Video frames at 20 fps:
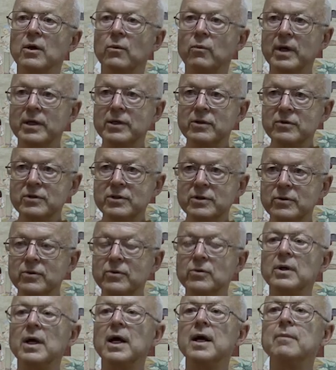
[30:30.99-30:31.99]
What you
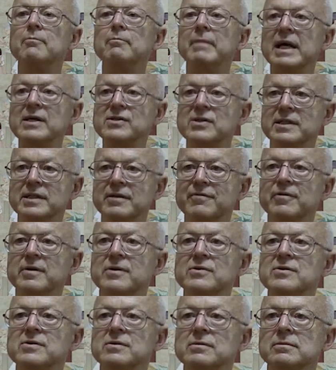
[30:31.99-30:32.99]
do makes a
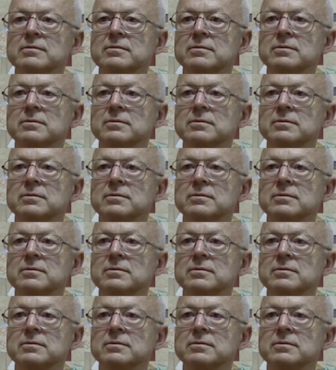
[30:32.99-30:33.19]
difference.